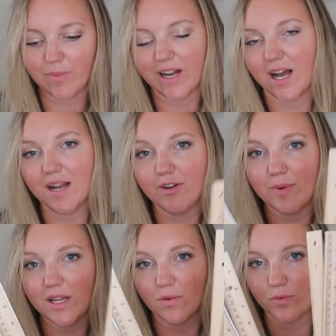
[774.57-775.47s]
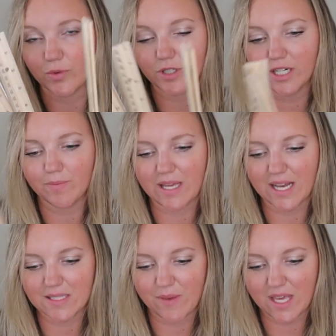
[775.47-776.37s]
but I got everybody a ruler
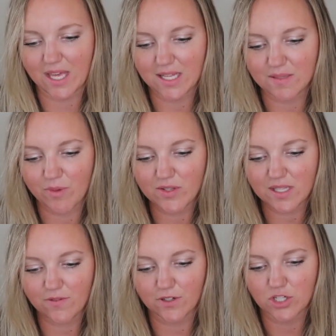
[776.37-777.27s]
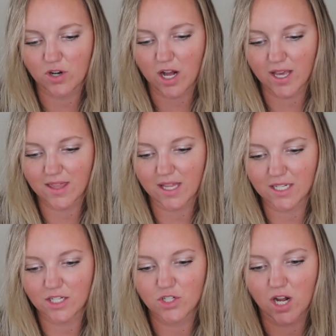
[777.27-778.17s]
because my kids, mostly for drawing, they
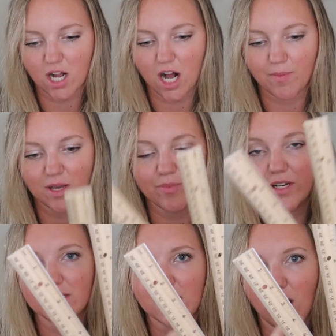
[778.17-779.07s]
like to draw comic books.